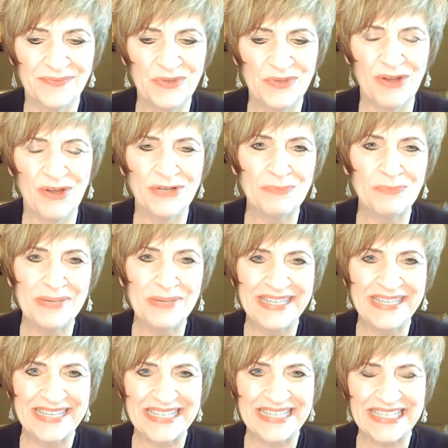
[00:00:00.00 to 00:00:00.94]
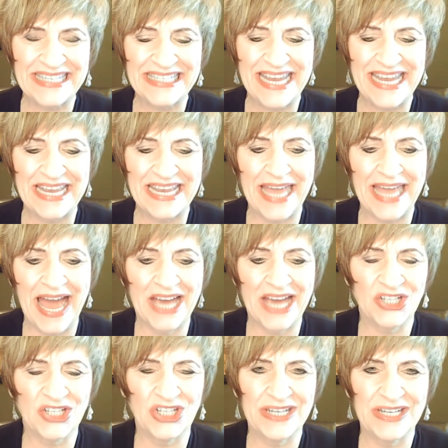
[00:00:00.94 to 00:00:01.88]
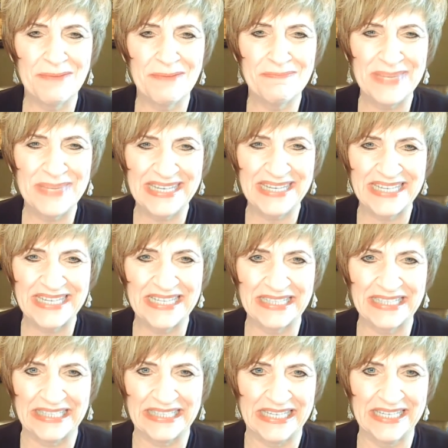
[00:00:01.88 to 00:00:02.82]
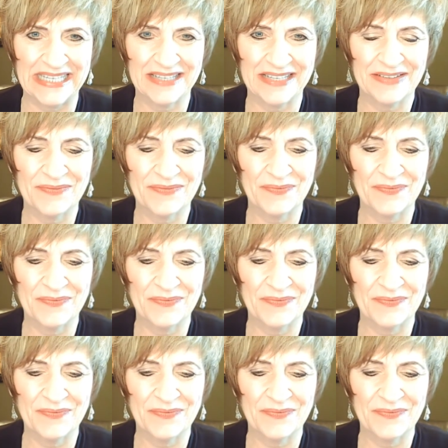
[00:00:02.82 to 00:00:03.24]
You have to begin to take action immediately